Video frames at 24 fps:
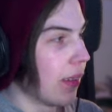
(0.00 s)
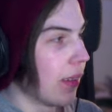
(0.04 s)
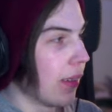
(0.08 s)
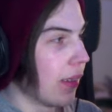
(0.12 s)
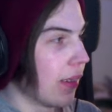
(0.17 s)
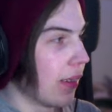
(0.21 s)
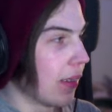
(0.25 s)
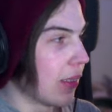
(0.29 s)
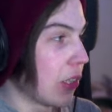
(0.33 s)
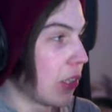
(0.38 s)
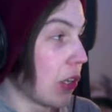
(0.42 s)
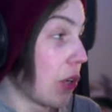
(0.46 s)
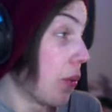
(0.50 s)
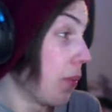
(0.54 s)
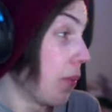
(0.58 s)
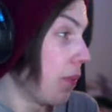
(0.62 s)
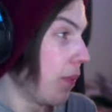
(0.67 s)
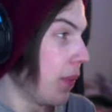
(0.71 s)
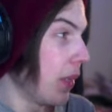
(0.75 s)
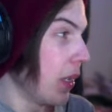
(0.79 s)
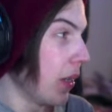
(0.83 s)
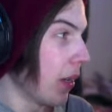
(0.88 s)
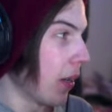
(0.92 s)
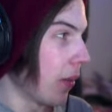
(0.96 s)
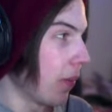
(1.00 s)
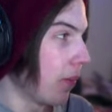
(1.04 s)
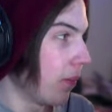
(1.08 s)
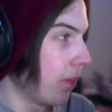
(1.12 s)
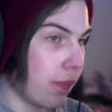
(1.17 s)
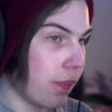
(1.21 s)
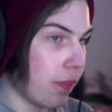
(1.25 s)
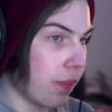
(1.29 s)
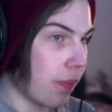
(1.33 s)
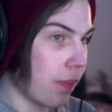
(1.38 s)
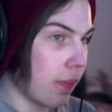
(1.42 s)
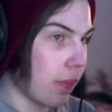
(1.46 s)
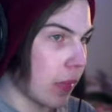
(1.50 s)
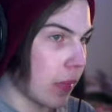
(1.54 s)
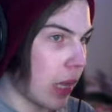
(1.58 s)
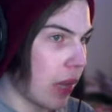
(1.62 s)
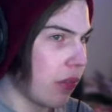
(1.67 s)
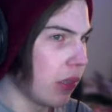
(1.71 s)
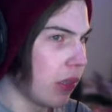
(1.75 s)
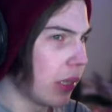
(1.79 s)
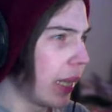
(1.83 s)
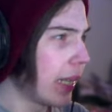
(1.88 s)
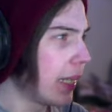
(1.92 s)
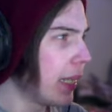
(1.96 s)
So, you know, I
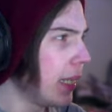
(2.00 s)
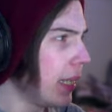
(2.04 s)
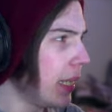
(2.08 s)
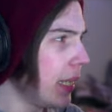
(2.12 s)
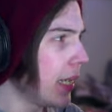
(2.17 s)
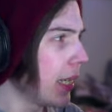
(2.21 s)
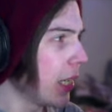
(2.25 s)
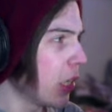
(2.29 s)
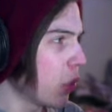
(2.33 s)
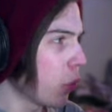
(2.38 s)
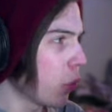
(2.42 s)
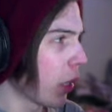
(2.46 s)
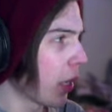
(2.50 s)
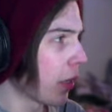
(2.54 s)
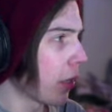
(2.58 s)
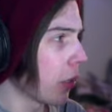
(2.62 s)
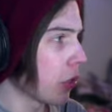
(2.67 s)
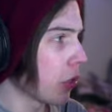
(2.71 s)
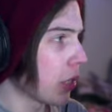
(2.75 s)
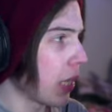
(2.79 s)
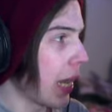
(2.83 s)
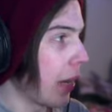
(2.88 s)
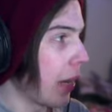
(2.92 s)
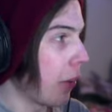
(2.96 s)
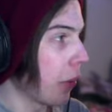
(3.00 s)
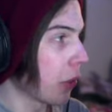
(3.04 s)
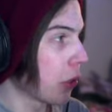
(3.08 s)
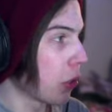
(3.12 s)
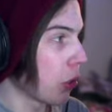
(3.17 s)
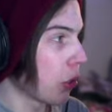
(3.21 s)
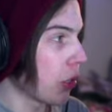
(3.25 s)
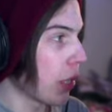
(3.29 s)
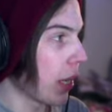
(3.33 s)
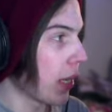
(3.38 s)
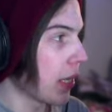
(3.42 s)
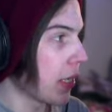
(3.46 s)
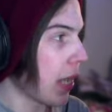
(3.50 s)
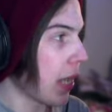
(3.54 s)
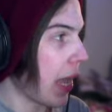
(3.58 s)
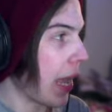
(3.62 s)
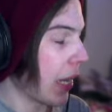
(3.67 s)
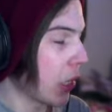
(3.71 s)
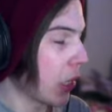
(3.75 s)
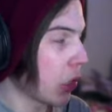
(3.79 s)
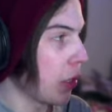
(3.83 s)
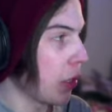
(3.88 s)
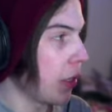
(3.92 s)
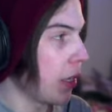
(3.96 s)
feel like Negan is one of those characters that is
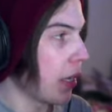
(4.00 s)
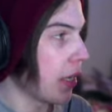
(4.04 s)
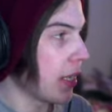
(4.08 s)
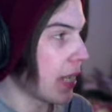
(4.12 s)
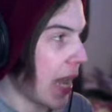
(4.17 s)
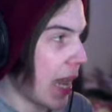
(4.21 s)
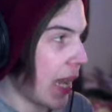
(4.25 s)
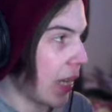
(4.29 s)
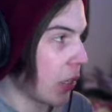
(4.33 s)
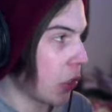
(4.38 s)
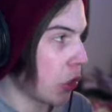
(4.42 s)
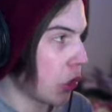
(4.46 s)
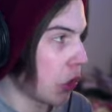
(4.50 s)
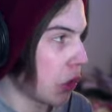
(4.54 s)
actually detached